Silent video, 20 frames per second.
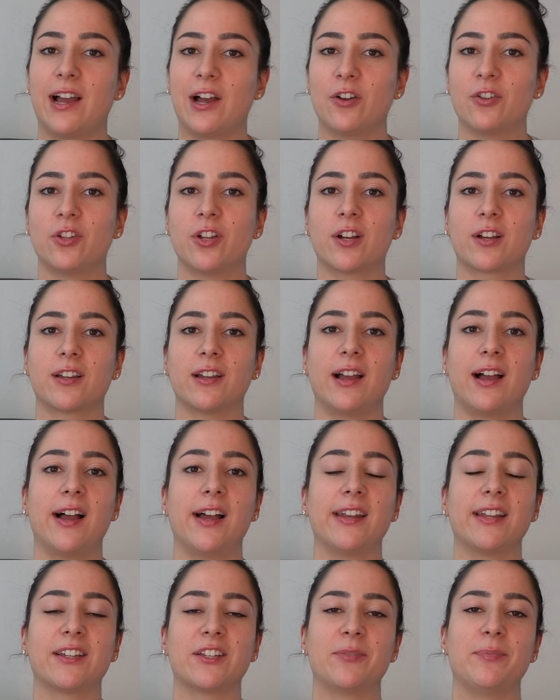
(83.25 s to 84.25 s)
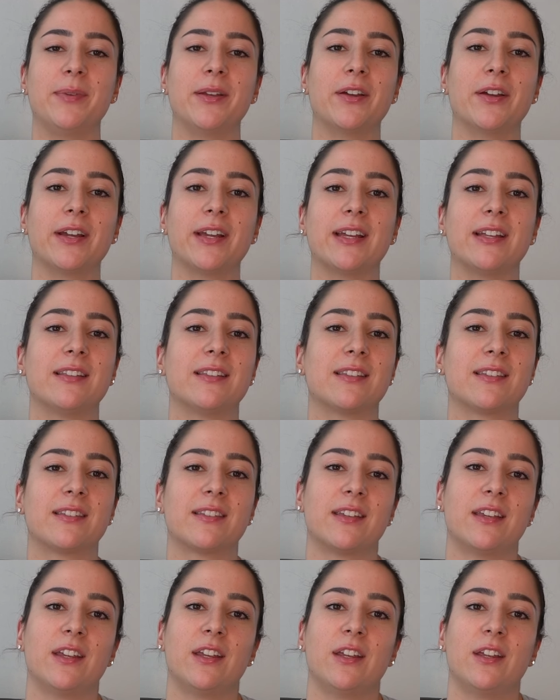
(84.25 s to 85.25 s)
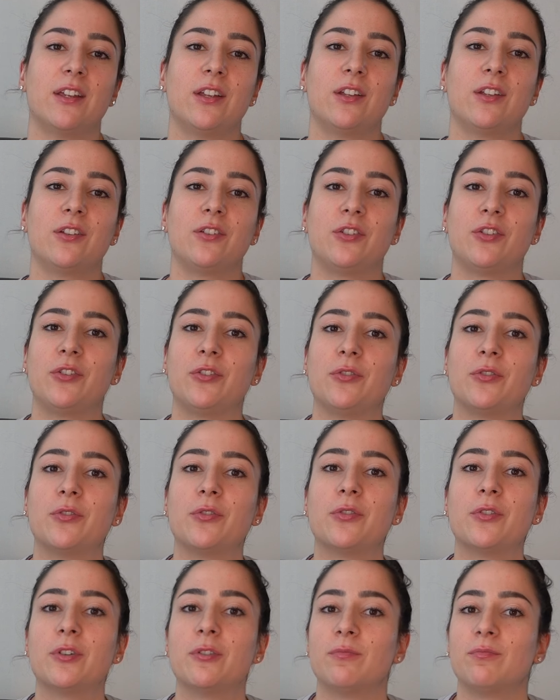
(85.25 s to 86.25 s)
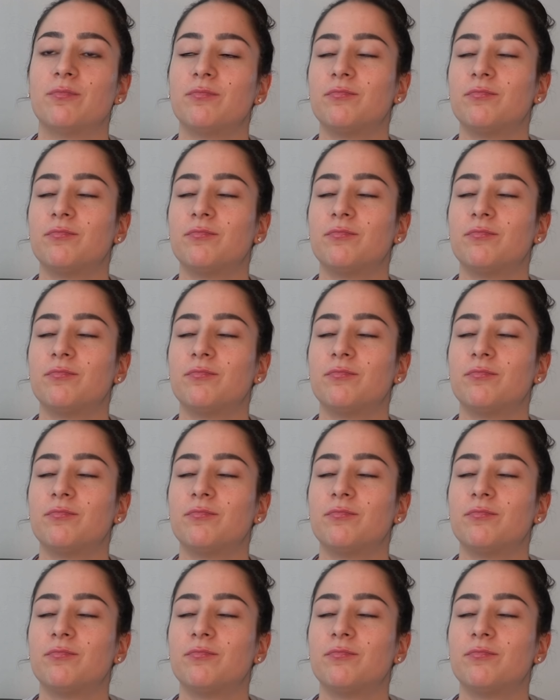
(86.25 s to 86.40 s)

outlook on experience to